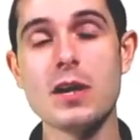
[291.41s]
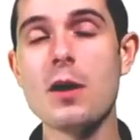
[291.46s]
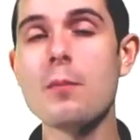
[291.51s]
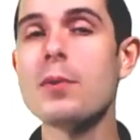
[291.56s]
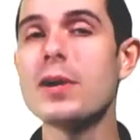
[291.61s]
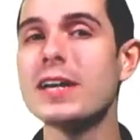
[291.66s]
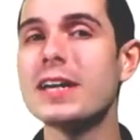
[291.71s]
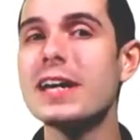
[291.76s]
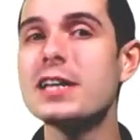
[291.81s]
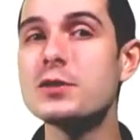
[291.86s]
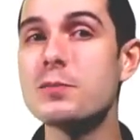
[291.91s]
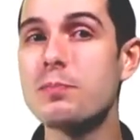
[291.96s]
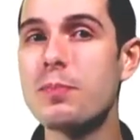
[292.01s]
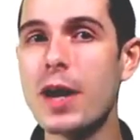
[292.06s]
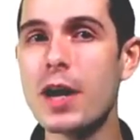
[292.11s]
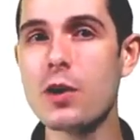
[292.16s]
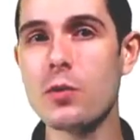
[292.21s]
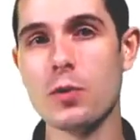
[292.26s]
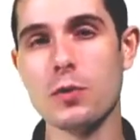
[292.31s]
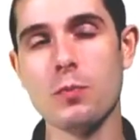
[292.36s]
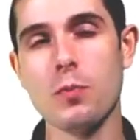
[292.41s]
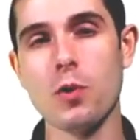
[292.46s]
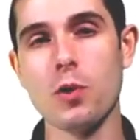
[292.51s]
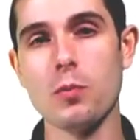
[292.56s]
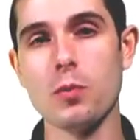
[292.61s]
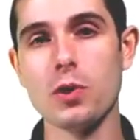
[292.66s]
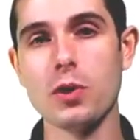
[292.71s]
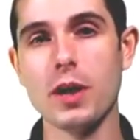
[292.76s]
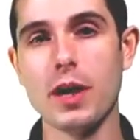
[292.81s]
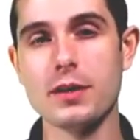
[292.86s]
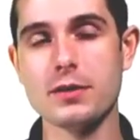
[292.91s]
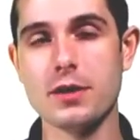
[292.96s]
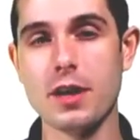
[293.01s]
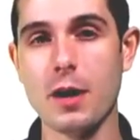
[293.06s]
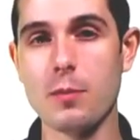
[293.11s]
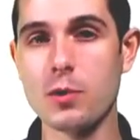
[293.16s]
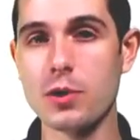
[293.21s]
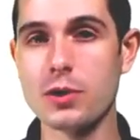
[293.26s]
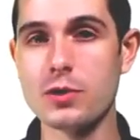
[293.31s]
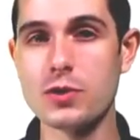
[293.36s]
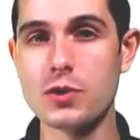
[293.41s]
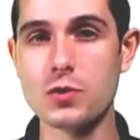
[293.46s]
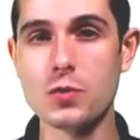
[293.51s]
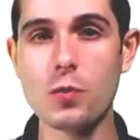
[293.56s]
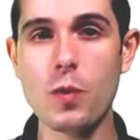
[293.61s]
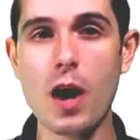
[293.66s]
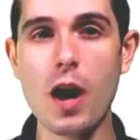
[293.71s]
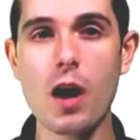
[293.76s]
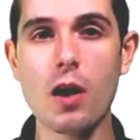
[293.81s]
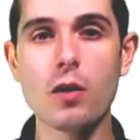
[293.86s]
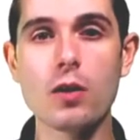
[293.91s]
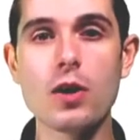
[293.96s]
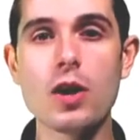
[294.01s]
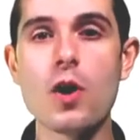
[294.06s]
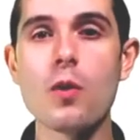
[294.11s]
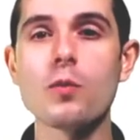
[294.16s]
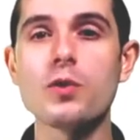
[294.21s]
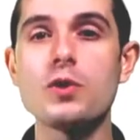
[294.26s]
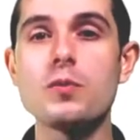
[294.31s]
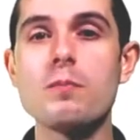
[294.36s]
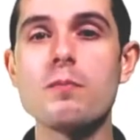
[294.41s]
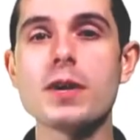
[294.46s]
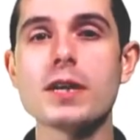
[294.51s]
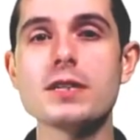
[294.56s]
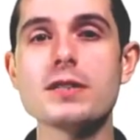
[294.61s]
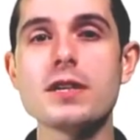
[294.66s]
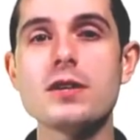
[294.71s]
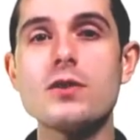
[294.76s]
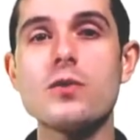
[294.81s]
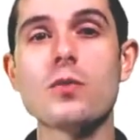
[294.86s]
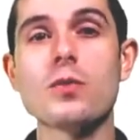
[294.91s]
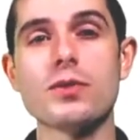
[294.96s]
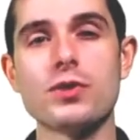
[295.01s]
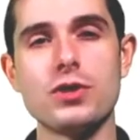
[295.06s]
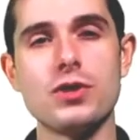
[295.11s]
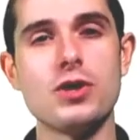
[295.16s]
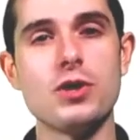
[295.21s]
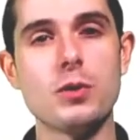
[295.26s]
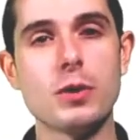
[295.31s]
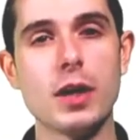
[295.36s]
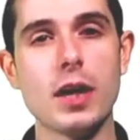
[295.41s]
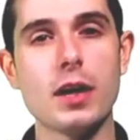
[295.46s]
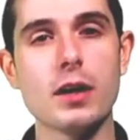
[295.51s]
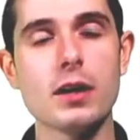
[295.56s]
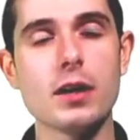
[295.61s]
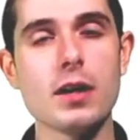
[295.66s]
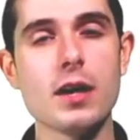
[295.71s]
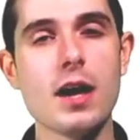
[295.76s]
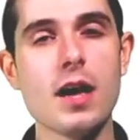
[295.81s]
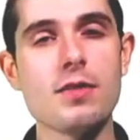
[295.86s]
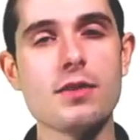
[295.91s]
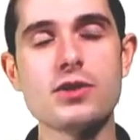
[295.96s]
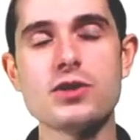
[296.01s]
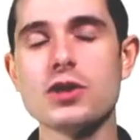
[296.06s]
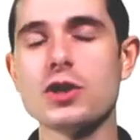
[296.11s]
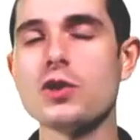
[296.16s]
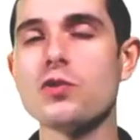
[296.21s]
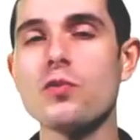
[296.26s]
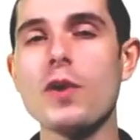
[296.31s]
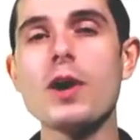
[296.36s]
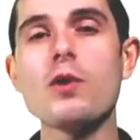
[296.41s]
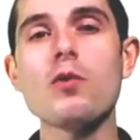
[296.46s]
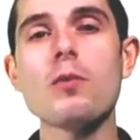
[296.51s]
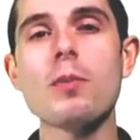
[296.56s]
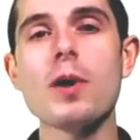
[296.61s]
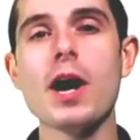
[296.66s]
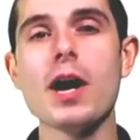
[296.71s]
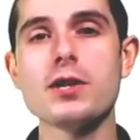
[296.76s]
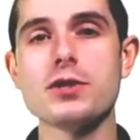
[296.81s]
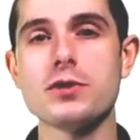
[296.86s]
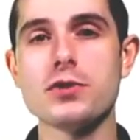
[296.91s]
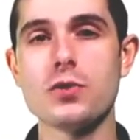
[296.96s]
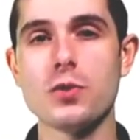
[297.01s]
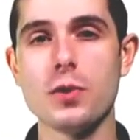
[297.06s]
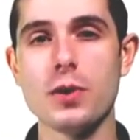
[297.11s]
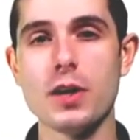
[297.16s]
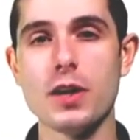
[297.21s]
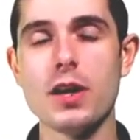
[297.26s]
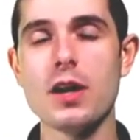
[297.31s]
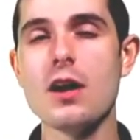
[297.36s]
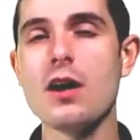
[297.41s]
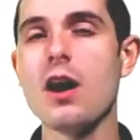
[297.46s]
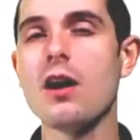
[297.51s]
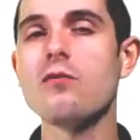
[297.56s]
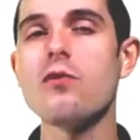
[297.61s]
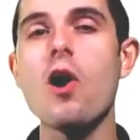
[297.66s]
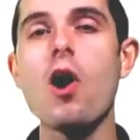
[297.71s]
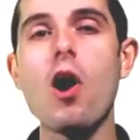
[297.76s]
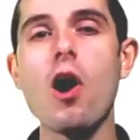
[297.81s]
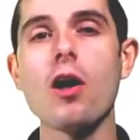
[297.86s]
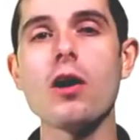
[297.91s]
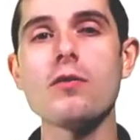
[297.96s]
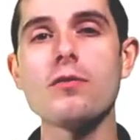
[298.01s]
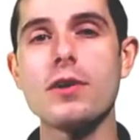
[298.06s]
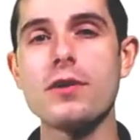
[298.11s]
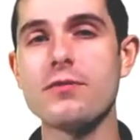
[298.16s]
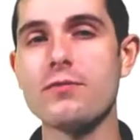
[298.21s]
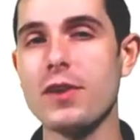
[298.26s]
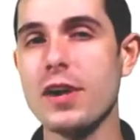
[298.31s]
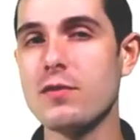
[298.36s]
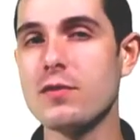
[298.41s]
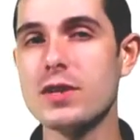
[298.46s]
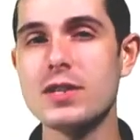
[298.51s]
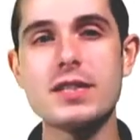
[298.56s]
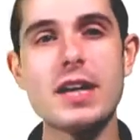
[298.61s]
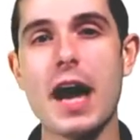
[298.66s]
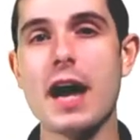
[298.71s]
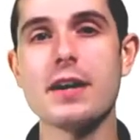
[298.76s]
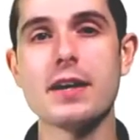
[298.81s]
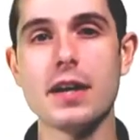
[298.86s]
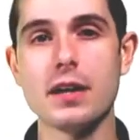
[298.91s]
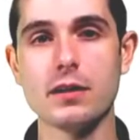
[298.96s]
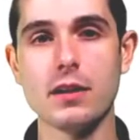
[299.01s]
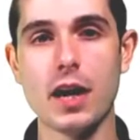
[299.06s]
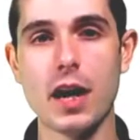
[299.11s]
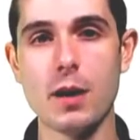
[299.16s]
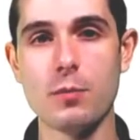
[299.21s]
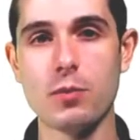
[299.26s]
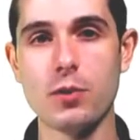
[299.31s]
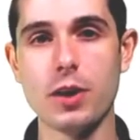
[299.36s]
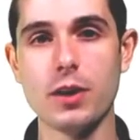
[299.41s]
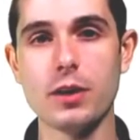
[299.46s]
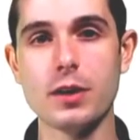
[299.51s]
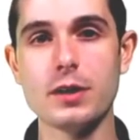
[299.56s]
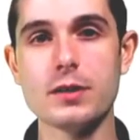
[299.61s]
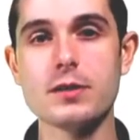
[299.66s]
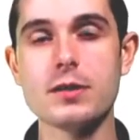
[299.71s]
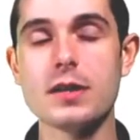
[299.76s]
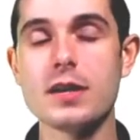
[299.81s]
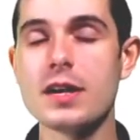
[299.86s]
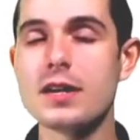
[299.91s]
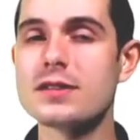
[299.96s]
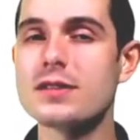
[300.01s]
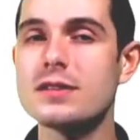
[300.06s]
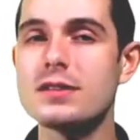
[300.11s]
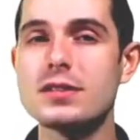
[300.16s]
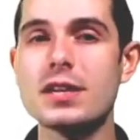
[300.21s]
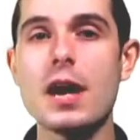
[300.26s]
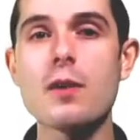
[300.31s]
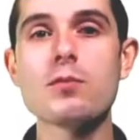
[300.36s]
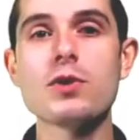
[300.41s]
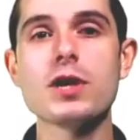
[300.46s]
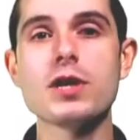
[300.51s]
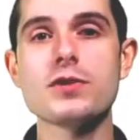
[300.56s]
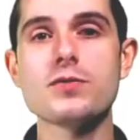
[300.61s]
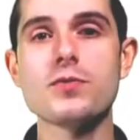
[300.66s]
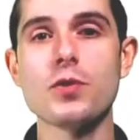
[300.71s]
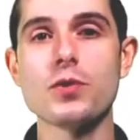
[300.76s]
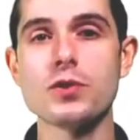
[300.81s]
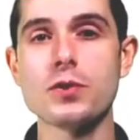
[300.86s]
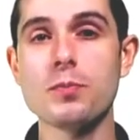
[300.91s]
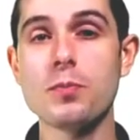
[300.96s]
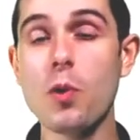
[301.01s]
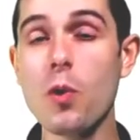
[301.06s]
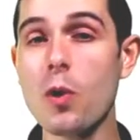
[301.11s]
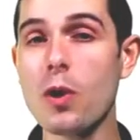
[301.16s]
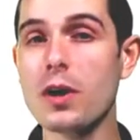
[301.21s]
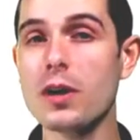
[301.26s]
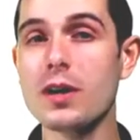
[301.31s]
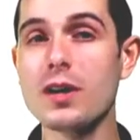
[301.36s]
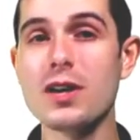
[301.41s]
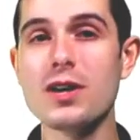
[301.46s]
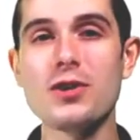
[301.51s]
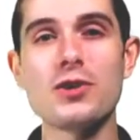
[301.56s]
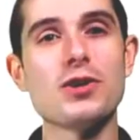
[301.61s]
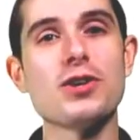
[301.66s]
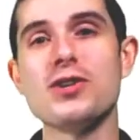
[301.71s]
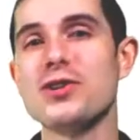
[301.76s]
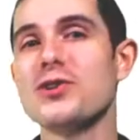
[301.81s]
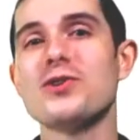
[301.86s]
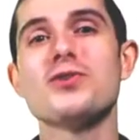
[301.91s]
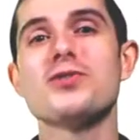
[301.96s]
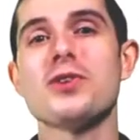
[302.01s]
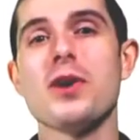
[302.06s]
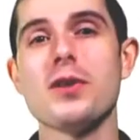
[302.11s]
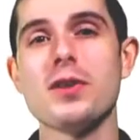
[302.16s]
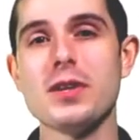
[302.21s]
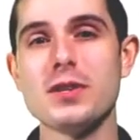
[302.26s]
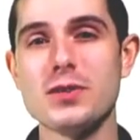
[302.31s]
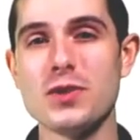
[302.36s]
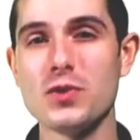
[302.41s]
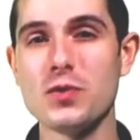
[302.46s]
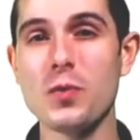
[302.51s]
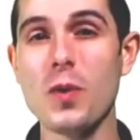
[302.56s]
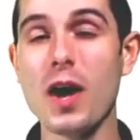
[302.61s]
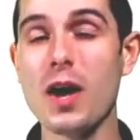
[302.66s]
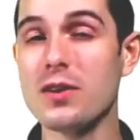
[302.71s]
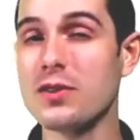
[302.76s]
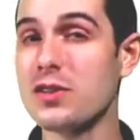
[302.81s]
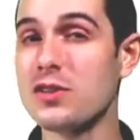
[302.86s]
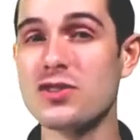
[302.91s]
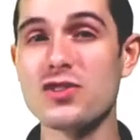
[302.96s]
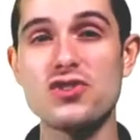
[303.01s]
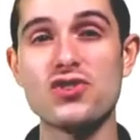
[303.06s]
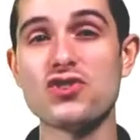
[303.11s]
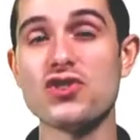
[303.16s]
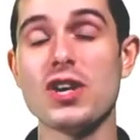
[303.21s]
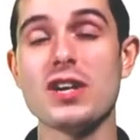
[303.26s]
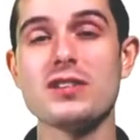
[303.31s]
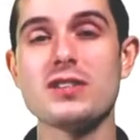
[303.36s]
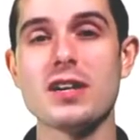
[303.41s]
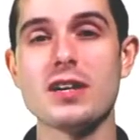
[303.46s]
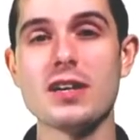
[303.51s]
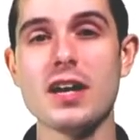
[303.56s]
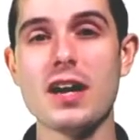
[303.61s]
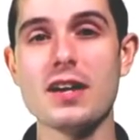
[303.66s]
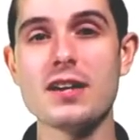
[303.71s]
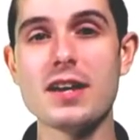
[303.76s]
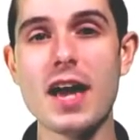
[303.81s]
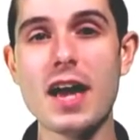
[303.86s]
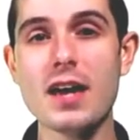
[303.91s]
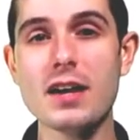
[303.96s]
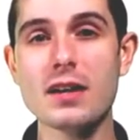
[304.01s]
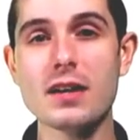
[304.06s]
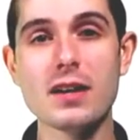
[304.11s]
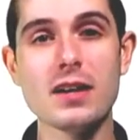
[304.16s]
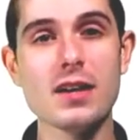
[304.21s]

But it gets better with portable class libraries as well when you mix it with NuGet. This is a great repository of all of our favorite .NET libraries. Since Xamarin has full support, you can use all these as well, such as JSON.NET,